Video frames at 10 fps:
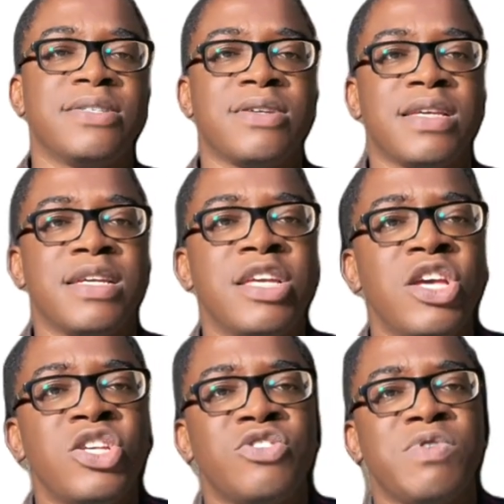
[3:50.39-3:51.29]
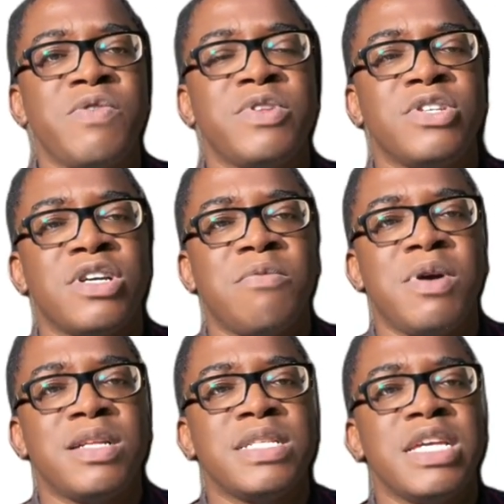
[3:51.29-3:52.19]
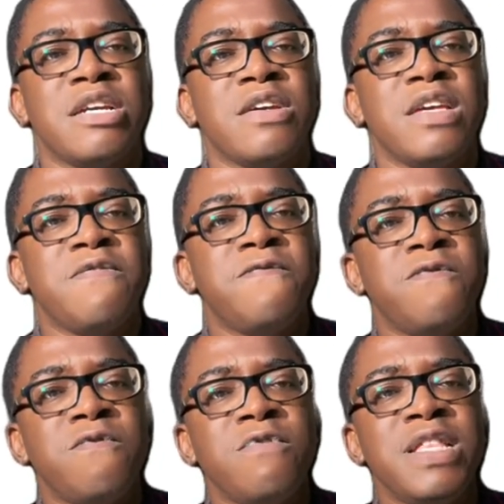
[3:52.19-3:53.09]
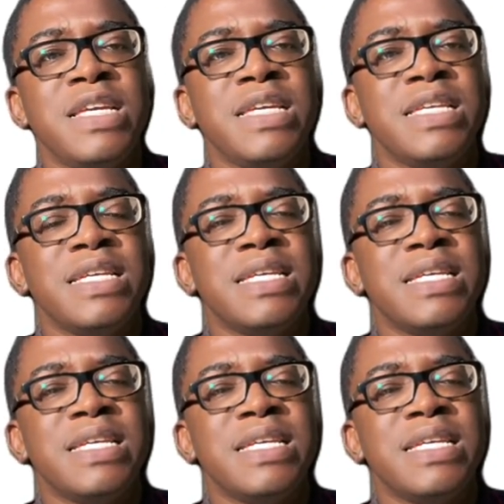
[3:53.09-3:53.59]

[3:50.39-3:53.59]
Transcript: Okay, so when we talk about a fully